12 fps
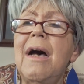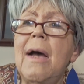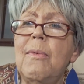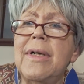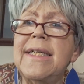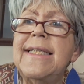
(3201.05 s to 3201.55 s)

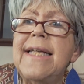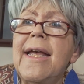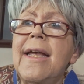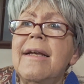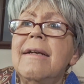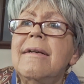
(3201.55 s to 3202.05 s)
I want to
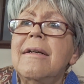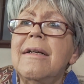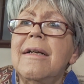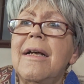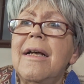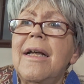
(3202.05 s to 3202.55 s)
say,
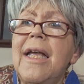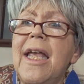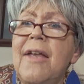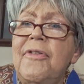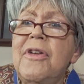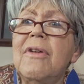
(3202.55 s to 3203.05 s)

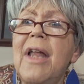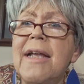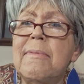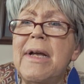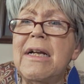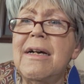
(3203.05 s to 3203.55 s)
if you
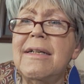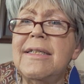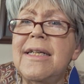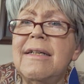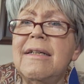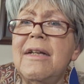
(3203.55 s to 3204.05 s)
like my content,